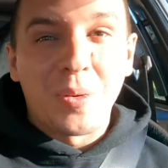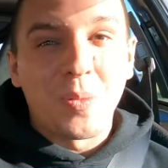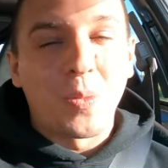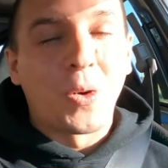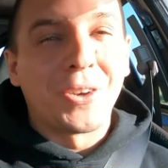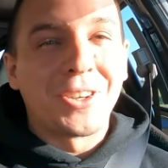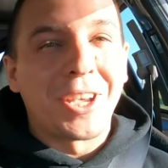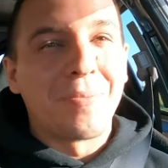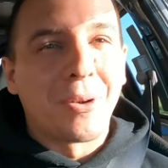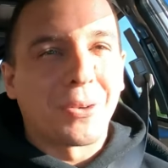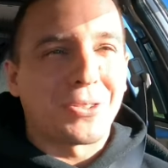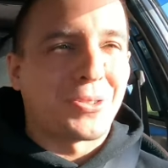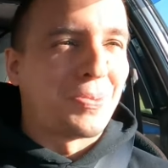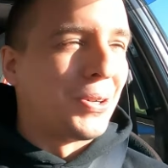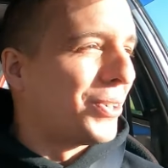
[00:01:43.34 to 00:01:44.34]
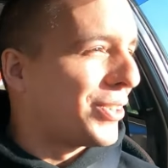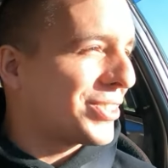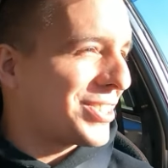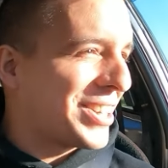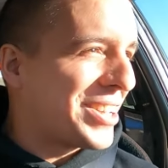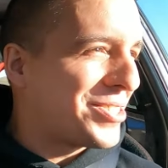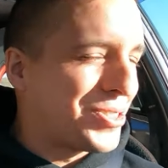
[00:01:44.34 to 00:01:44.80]
that One Day
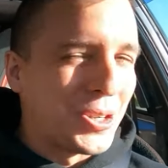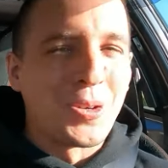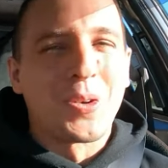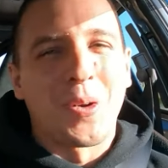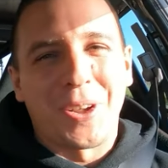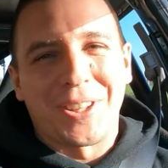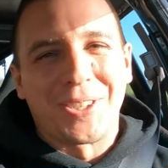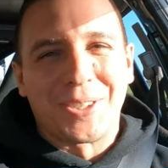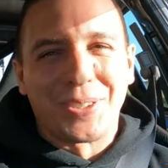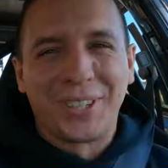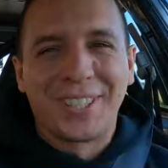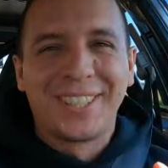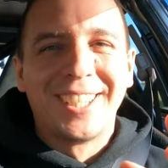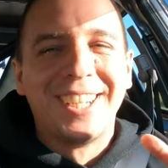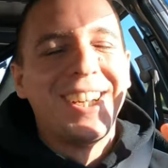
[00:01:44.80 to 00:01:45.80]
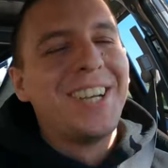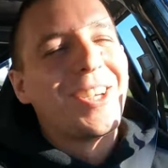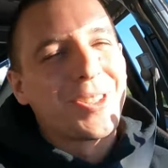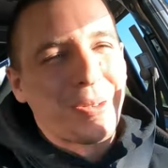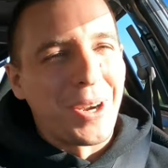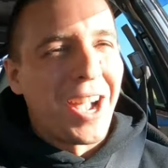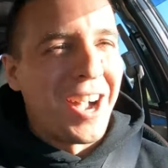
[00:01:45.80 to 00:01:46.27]
Motorsport, they do know what they're doing.
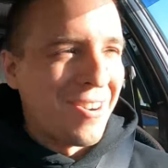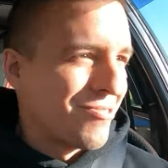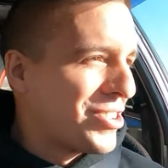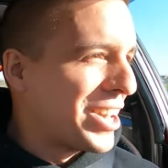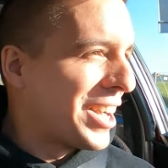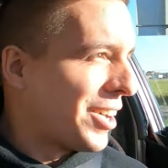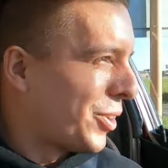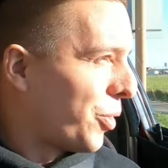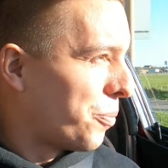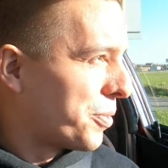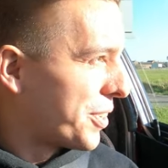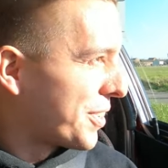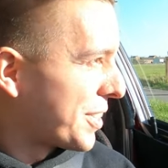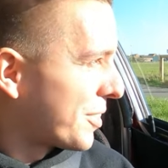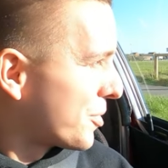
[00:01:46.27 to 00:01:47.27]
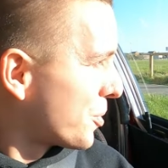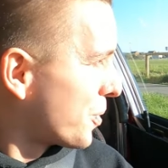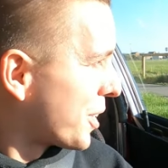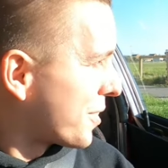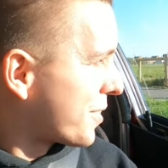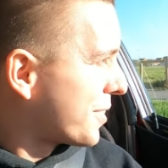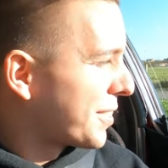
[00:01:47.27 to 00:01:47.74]
We are really are hoping that they can
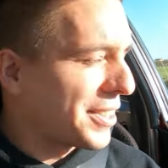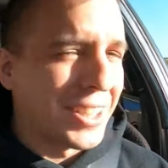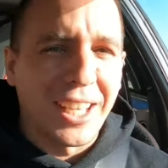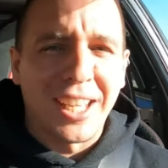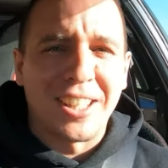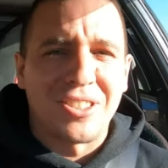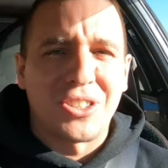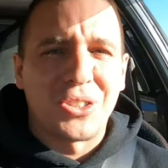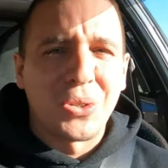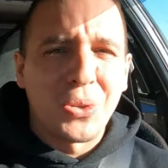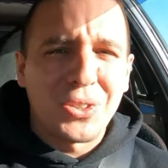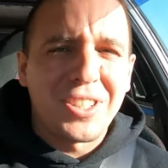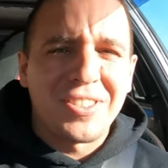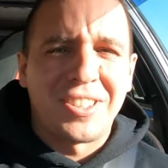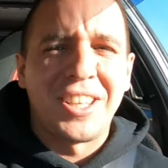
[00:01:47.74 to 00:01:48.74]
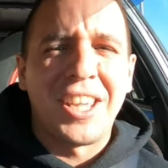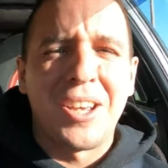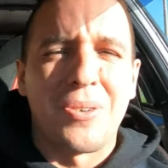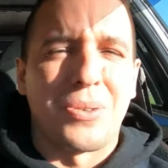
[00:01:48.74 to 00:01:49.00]
do their thing and sort this thing